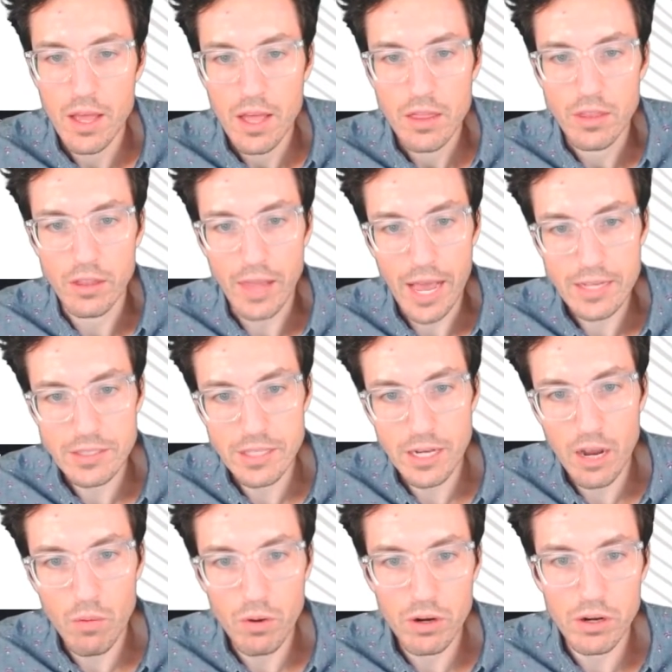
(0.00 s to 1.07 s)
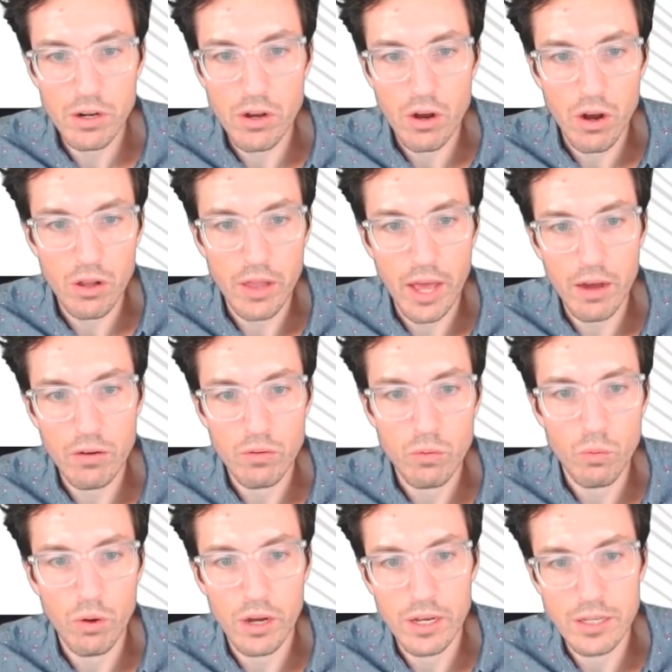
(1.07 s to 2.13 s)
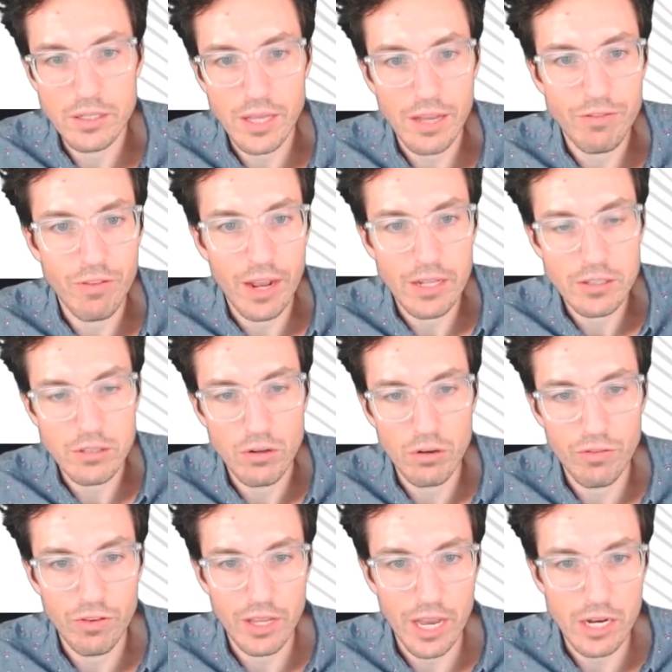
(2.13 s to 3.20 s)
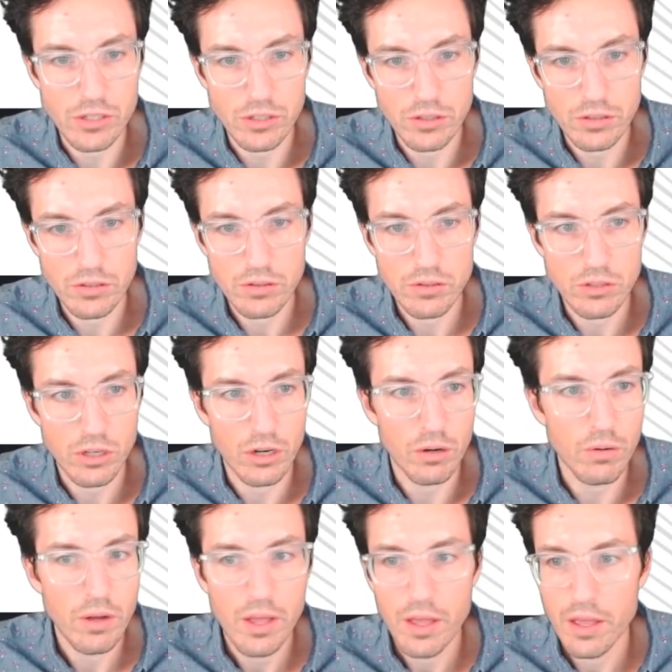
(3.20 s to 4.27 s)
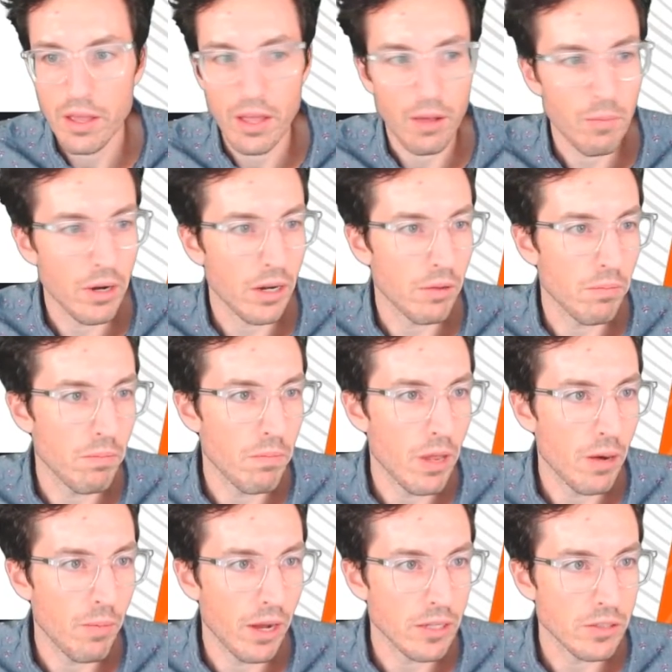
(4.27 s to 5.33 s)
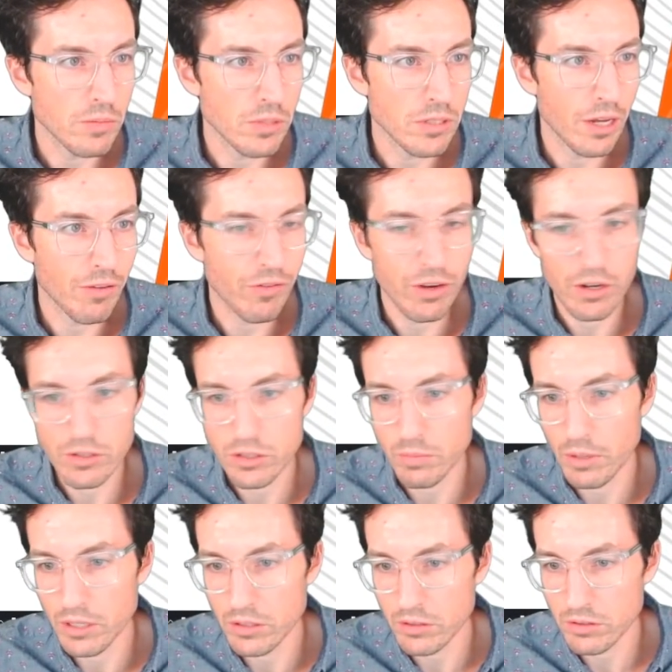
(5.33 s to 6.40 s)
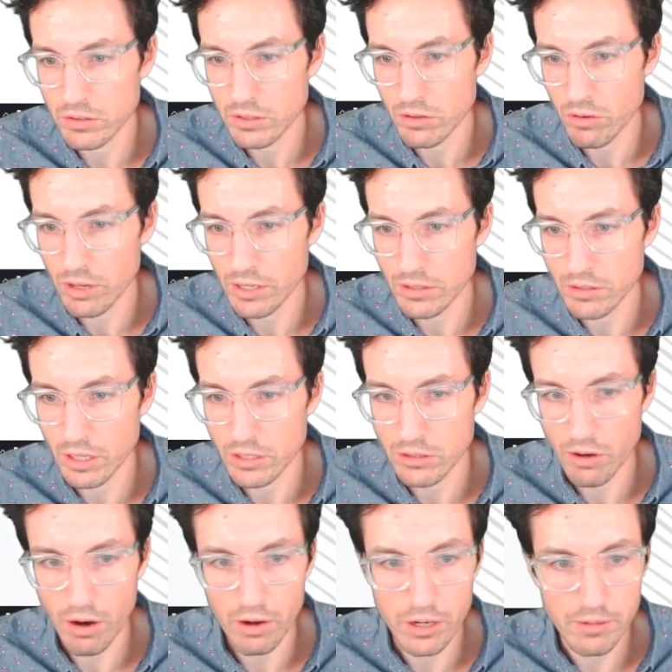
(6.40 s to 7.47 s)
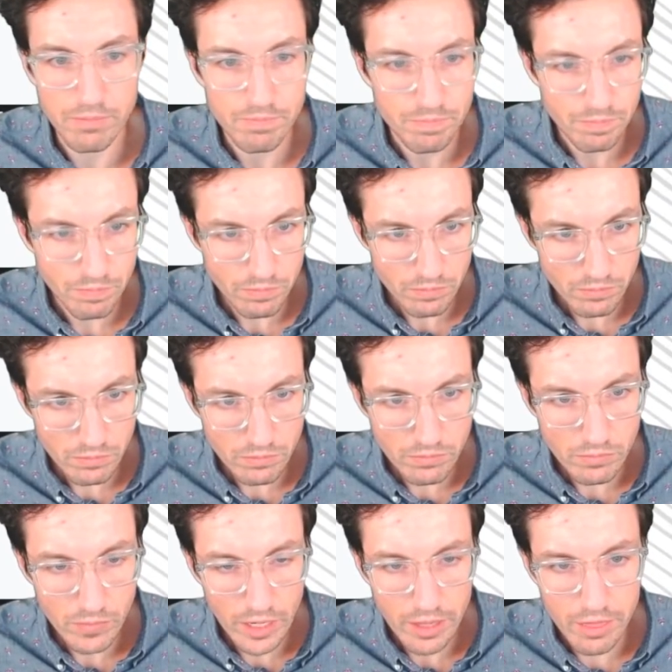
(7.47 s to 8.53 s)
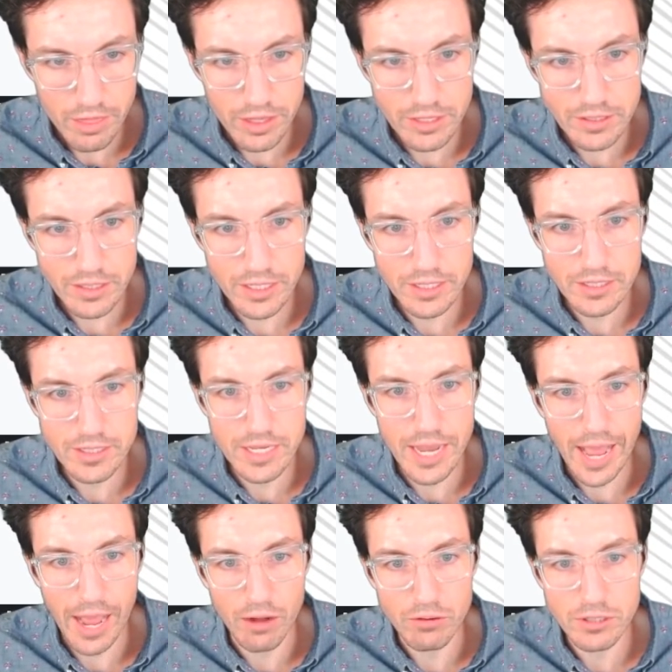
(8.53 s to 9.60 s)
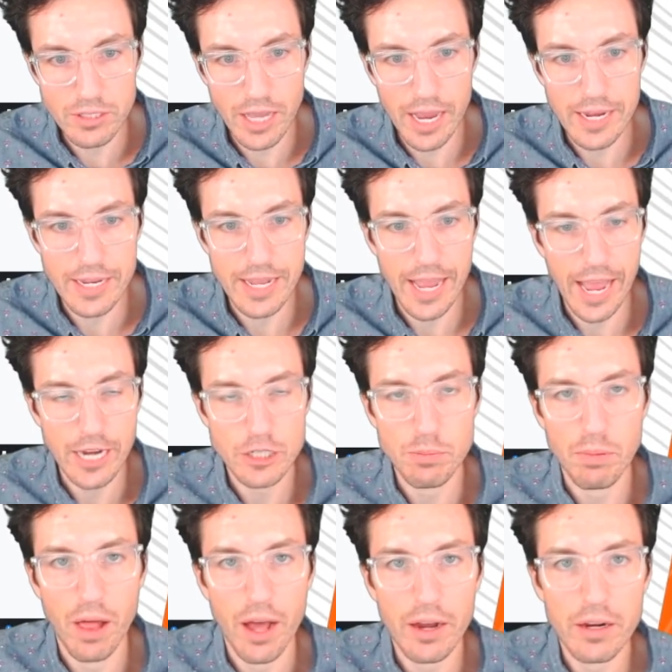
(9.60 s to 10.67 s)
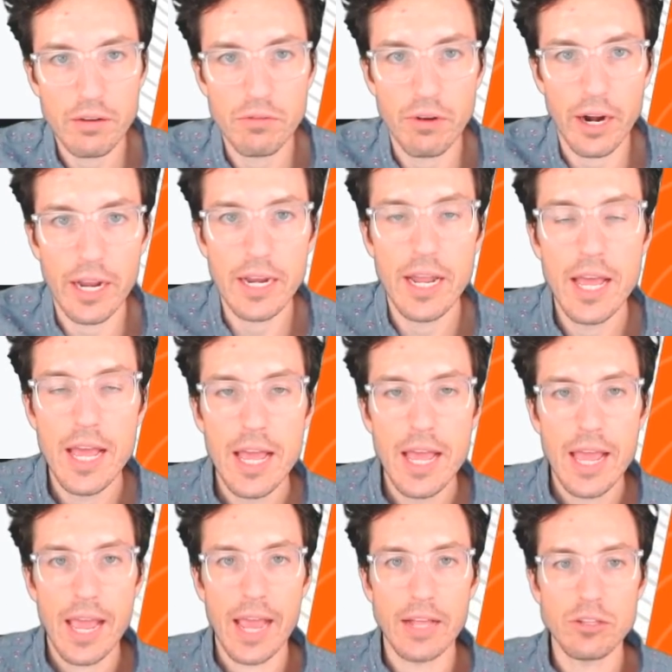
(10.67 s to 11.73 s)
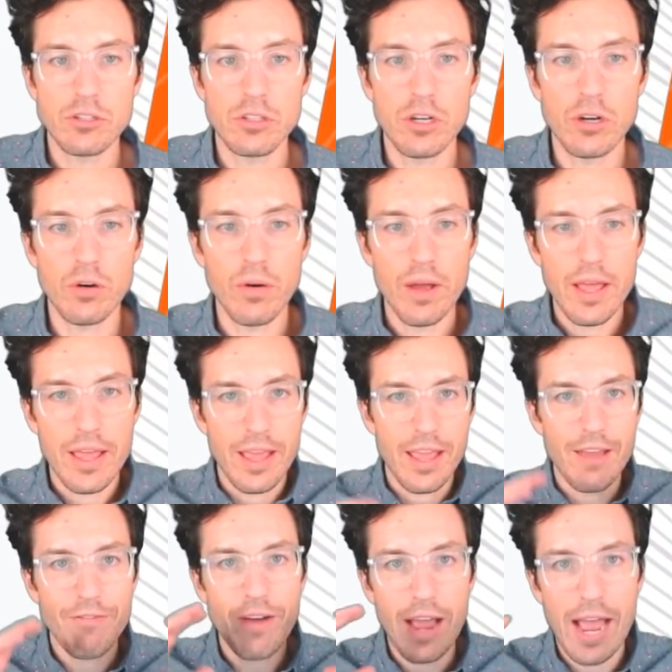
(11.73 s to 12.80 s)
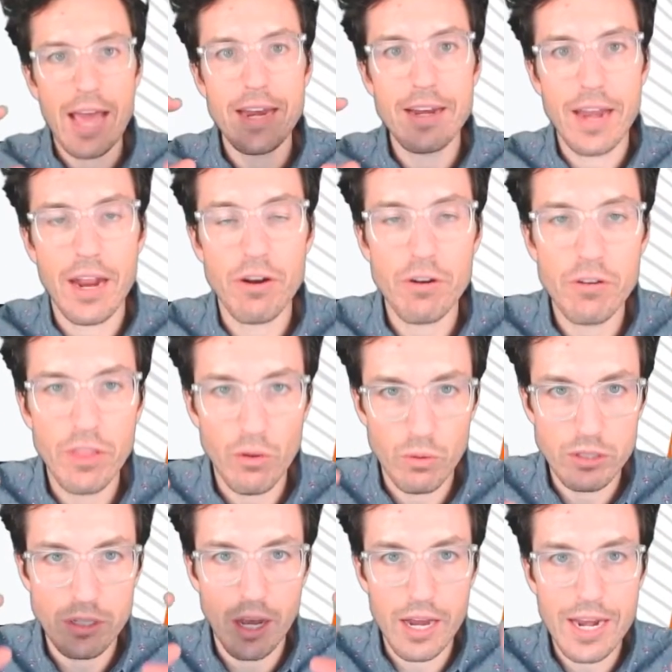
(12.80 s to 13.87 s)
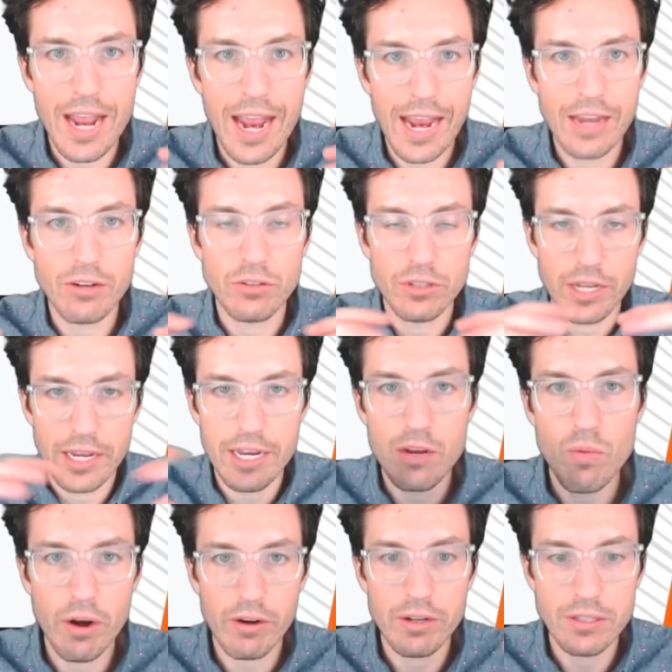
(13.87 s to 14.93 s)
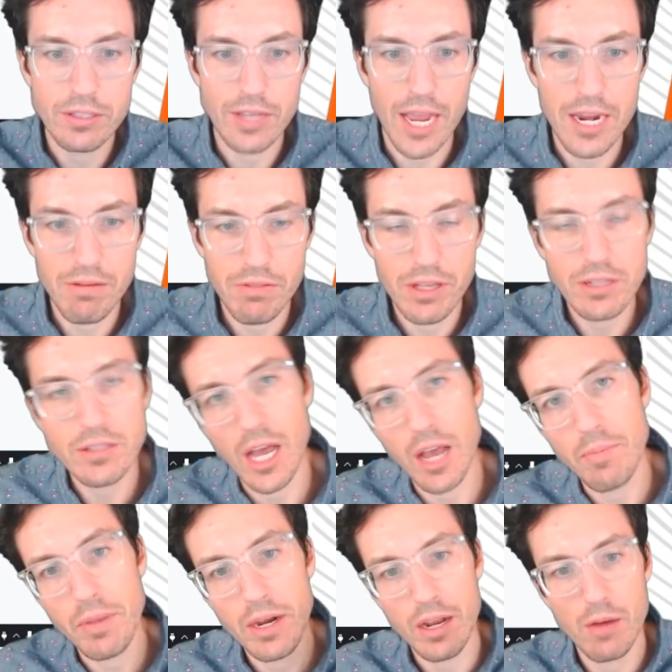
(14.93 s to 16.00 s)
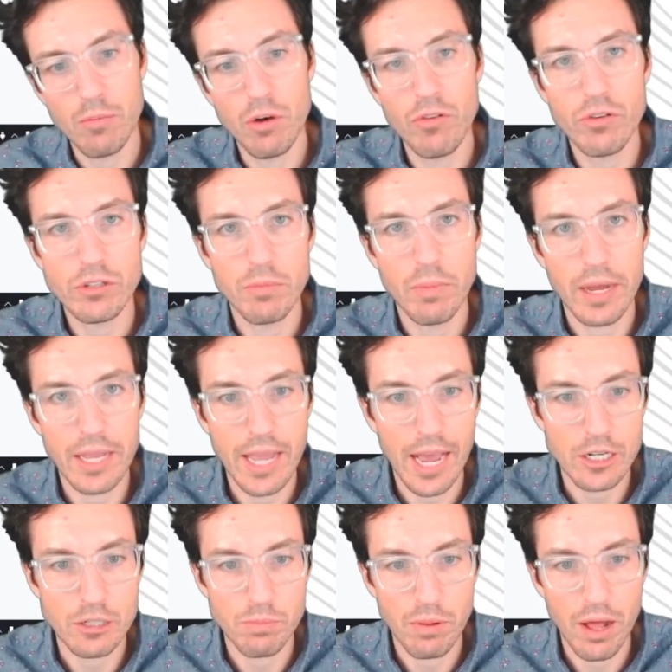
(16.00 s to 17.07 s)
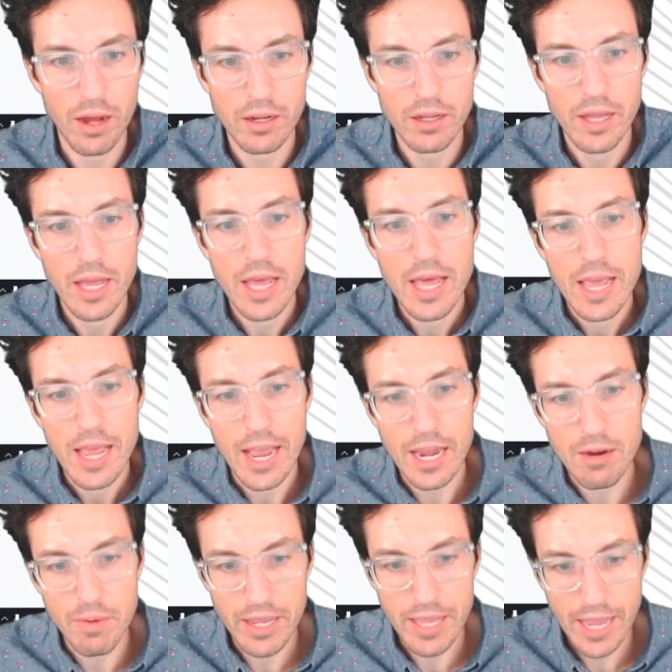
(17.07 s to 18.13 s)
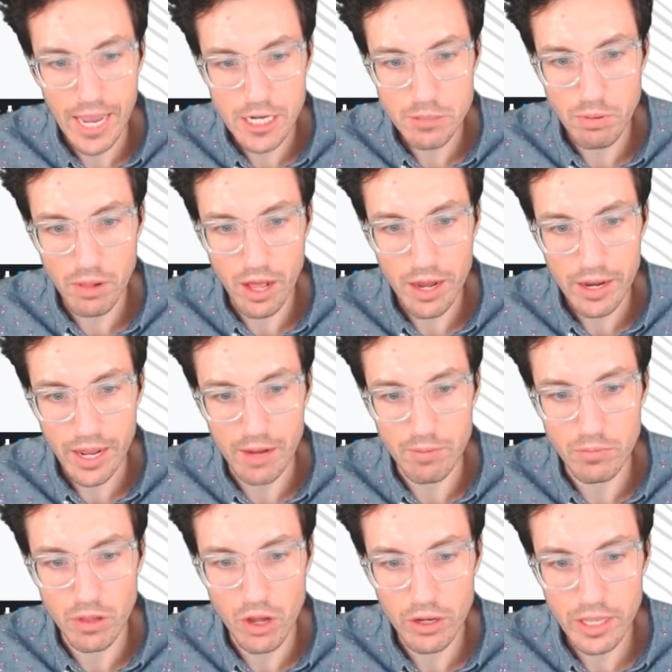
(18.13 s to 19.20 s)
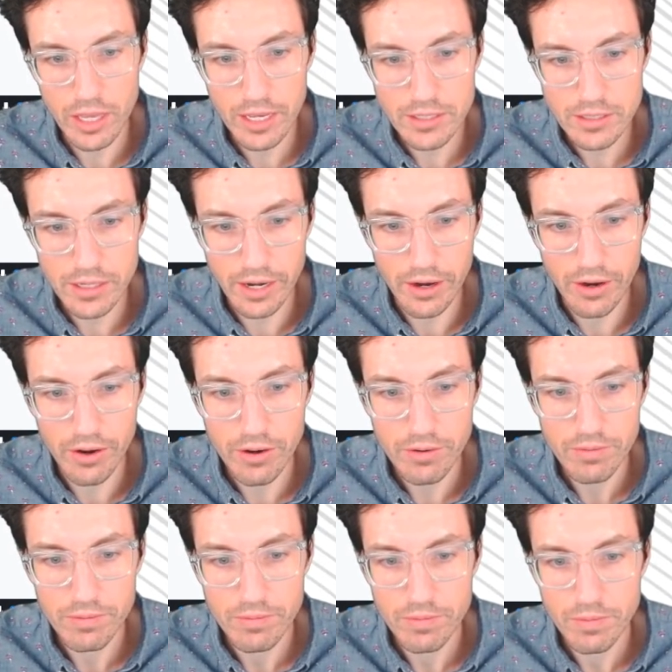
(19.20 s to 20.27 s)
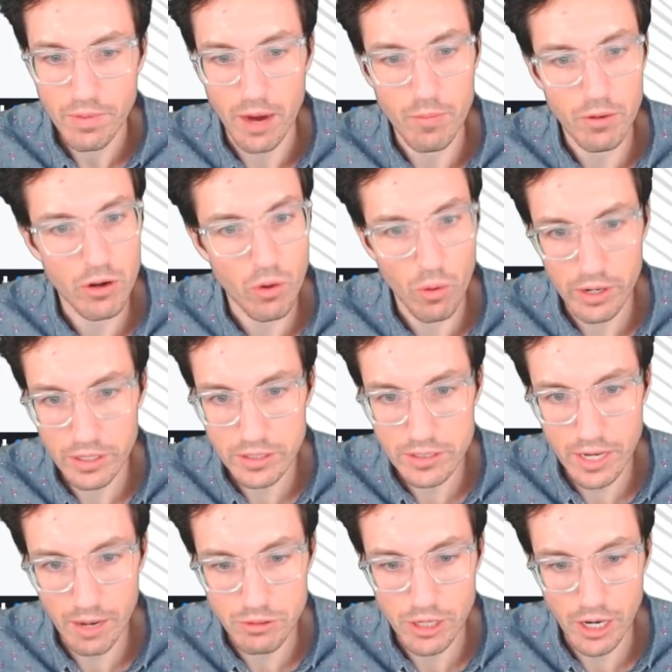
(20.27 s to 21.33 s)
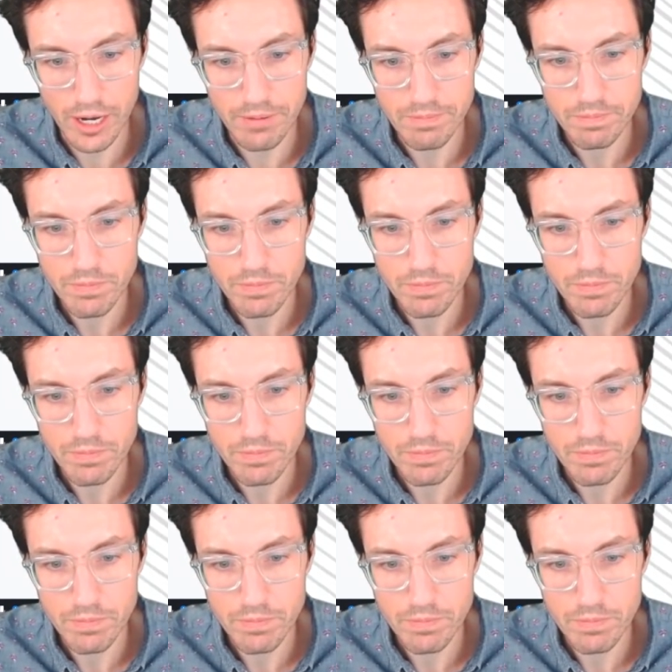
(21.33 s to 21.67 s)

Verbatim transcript: The last thing I wanted to call out was advanced notifications. So I'm gonna minimize some stuff here so my screen is less crowded. This is the outside catch block, right? And so if I had an error that was unhandled anywhere inside of this, I'm gonna come over to my catch block. And in my catch block, I'm logging as an error, I'm recording a snapshot,